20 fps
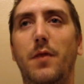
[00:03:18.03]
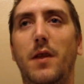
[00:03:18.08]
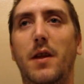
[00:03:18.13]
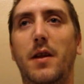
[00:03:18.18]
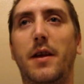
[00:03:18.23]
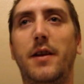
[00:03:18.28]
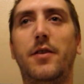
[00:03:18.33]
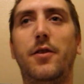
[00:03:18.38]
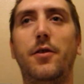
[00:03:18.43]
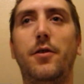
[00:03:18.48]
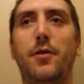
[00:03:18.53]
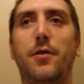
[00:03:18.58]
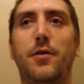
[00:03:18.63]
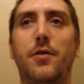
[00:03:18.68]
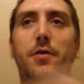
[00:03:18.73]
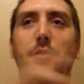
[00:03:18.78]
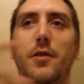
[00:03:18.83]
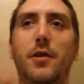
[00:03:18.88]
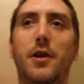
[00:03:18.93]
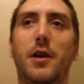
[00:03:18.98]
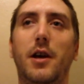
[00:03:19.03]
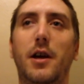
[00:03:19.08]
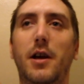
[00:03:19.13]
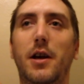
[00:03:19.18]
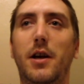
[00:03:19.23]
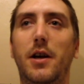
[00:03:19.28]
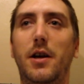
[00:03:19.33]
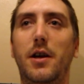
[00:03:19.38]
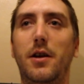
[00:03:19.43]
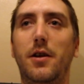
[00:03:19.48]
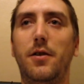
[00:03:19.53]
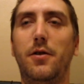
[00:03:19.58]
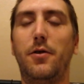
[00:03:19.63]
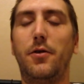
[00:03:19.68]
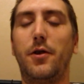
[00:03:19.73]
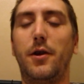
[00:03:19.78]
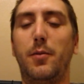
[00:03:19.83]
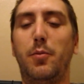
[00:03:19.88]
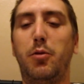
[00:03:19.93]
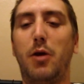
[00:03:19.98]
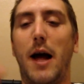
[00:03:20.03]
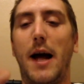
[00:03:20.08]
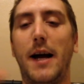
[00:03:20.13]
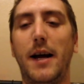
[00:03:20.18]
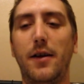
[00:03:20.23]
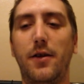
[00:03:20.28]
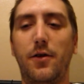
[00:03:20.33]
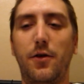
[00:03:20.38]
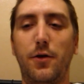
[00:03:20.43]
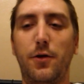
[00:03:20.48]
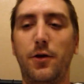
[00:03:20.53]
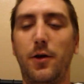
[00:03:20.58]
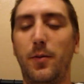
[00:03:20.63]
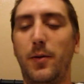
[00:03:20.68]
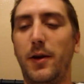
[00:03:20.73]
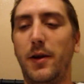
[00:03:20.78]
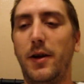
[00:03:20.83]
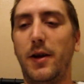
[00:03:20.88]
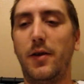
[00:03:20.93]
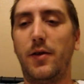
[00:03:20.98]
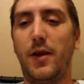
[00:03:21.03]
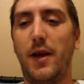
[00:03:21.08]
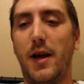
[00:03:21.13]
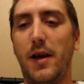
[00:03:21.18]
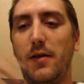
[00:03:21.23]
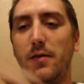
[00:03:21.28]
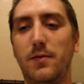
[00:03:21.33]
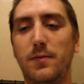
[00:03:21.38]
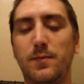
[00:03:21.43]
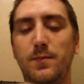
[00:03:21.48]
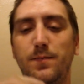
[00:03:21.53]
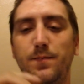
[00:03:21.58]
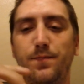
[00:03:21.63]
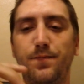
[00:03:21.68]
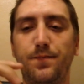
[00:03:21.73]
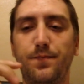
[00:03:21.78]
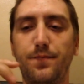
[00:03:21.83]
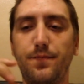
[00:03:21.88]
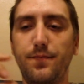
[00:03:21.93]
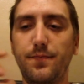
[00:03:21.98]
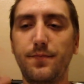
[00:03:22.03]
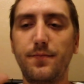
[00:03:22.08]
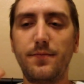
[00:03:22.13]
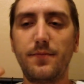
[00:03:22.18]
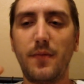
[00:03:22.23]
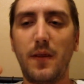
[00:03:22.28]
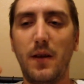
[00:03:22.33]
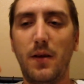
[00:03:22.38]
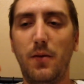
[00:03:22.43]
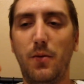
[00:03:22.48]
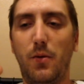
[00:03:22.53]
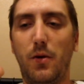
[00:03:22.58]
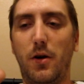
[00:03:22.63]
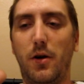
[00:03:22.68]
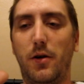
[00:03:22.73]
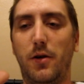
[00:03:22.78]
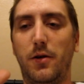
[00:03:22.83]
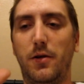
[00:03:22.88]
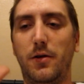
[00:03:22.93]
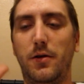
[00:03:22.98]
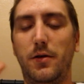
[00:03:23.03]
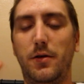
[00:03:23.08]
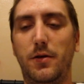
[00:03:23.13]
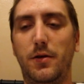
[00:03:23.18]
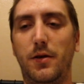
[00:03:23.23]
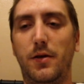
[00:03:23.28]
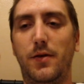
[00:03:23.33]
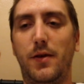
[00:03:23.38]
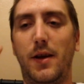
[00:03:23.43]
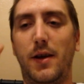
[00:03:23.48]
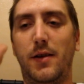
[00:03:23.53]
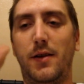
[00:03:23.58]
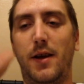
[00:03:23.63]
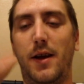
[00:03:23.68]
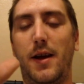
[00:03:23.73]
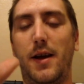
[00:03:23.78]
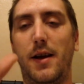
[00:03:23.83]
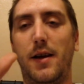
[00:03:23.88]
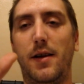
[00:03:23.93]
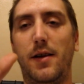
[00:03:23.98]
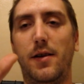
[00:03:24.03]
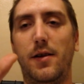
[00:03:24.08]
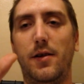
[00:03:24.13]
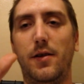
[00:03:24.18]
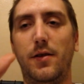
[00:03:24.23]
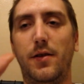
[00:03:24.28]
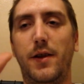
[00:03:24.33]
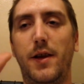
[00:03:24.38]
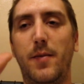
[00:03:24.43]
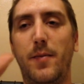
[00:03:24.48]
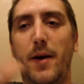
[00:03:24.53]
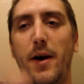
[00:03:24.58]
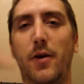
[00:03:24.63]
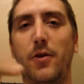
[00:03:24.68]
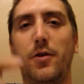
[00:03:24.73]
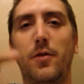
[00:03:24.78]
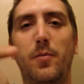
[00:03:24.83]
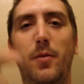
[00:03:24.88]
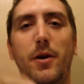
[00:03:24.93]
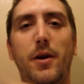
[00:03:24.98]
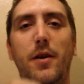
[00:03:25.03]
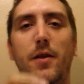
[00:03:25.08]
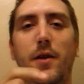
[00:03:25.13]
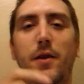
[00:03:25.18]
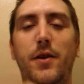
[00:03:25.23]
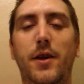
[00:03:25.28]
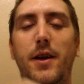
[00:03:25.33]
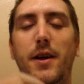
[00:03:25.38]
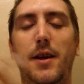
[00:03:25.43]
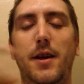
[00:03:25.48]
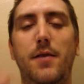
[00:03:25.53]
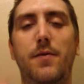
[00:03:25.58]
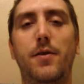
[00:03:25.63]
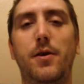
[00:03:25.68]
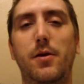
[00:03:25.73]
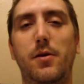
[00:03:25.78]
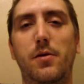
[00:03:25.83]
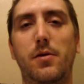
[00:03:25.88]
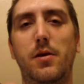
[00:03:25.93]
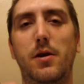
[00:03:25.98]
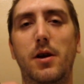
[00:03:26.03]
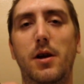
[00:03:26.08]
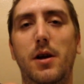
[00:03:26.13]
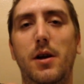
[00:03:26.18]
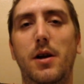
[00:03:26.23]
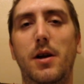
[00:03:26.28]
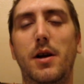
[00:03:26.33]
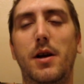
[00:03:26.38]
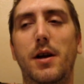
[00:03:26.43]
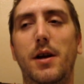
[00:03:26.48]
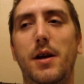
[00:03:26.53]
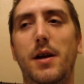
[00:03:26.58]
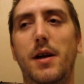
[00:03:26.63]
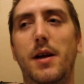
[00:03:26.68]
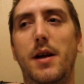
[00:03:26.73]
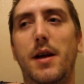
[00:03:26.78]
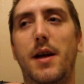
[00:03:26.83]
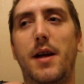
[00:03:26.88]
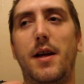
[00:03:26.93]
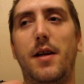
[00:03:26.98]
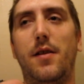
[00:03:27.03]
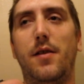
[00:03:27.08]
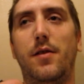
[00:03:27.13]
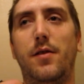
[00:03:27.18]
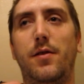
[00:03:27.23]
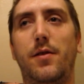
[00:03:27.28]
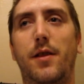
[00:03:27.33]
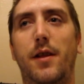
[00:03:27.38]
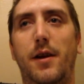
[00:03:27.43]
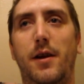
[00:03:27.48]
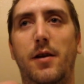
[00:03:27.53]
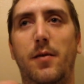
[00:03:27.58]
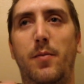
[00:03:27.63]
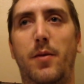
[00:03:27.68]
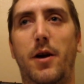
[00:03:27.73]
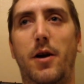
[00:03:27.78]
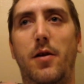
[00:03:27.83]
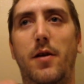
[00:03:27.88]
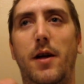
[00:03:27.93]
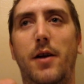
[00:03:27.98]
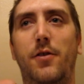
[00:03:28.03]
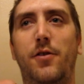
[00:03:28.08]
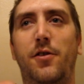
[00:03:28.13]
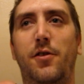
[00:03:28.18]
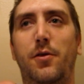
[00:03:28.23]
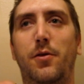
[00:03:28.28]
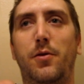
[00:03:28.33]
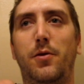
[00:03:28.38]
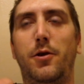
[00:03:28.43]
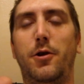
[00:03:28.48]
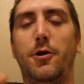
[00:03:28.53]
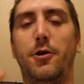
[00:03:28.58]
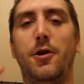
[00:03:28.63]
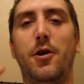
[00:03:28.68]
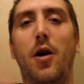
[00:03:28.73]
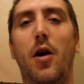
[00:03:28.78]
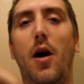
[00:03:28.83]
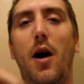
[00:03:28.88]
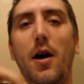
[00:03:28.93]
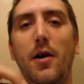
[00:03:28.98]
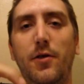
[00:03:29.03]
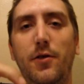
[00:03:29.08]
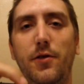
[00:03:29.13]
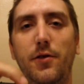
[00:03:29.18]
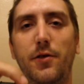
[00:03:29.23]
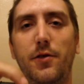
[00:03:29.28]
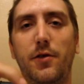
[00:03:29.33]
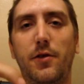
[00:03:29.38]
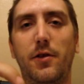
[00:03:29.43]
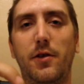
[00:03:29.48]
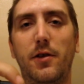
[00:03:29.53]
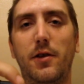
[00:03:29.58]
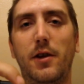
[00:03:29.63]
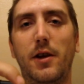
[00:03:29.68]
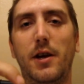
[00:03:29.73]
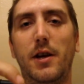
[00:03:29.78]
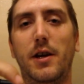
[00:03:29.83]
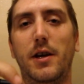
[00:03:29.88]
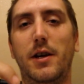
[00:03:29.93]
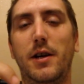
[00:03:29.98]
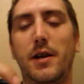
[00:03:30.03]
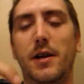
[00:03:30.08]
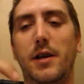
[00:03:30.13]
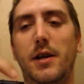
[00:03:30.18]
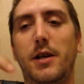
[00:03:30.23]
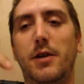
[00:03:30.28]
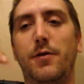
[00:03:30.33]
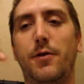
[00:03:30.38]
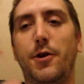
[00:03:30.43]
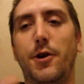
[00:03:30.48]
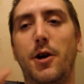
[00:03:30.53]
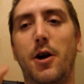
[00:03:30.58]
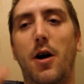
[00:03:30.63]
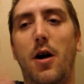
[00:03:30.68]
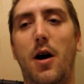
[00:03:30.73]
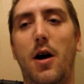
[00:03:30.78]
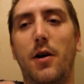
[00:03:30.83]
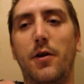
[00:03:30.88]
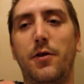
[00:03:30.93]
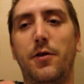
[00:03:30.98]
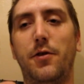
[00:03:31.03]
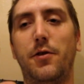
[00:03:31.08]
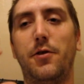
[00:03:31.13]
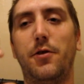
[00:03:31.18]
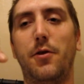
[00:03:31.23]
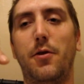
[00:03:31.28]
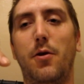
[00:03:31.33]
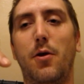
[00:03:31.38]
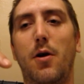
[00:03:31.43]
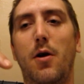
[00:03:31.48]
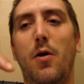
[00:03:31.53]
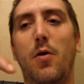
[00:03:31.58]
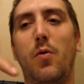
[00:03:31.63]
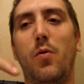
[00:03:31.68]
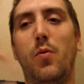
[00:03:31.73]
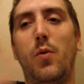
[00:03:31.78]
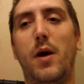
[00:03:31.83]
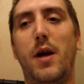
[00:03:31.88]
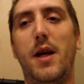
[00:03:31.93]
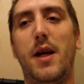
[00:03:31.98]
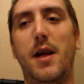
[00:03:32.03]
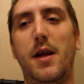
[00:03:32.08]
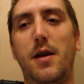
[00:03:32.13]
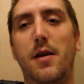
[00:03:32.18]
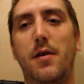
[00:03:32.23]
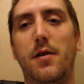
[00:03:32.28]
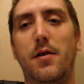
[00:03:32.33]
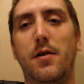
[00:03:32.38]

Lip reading: like there's like brackets or something like that where they take the amount of money that they give you and they compare that to your costs, and if your costs outweigh